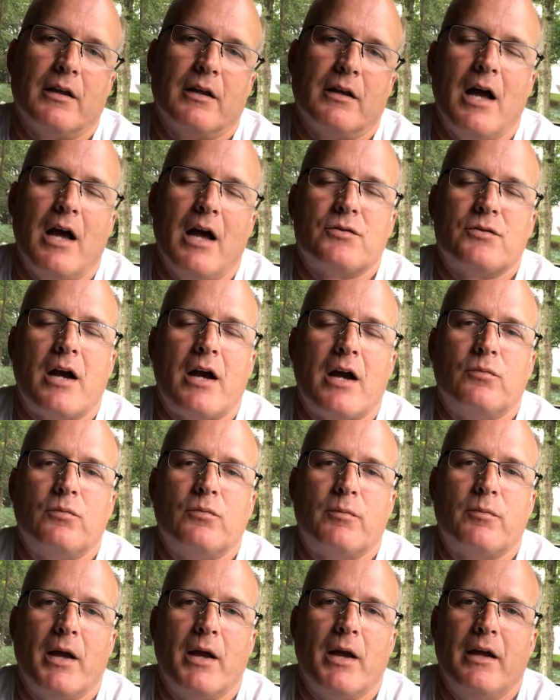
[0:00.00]
contract
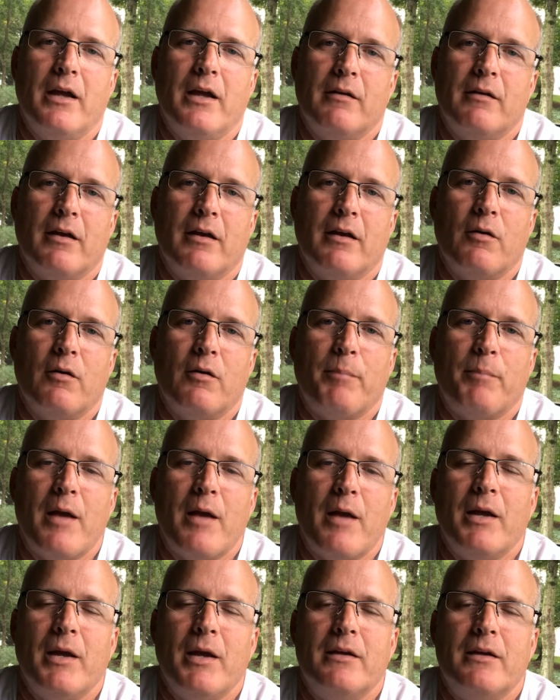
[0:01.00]
with me and, you know will
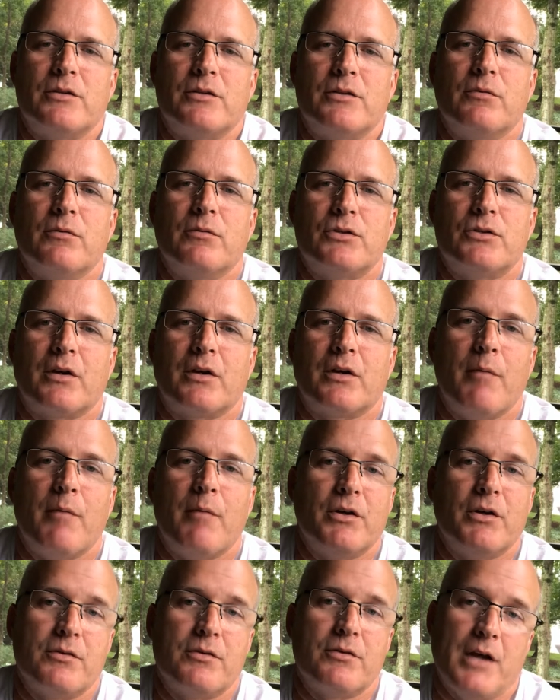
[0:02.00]
pay me to, to
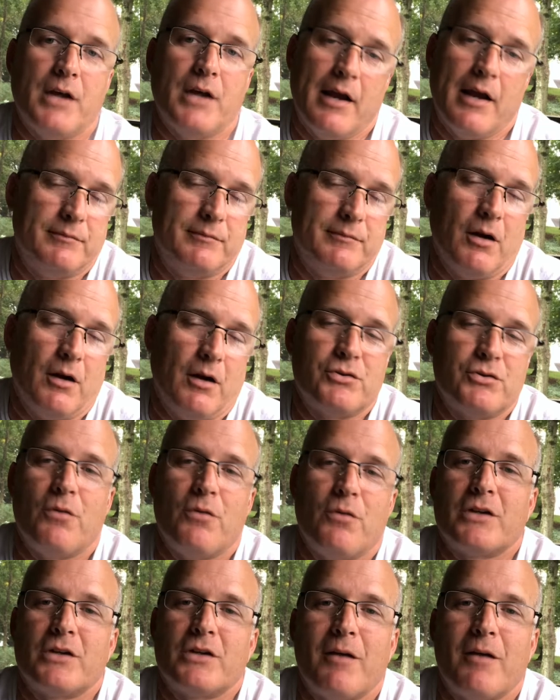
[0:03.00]
come to your site. You know,
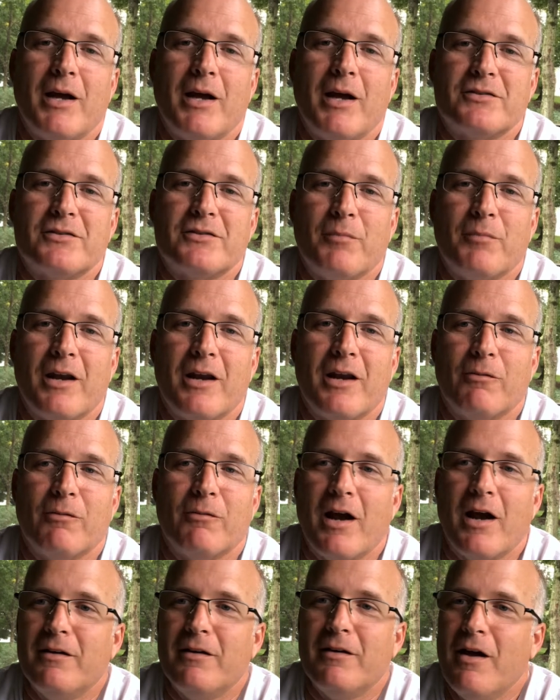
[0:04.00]
Joe's got to make some money,
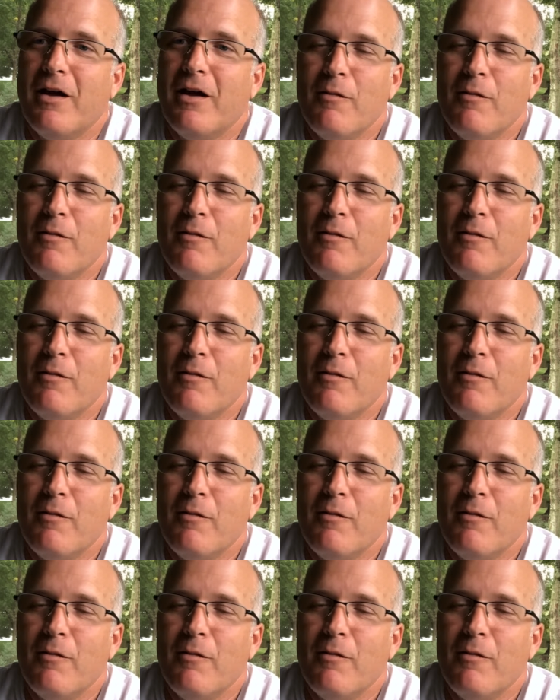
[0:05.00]
right?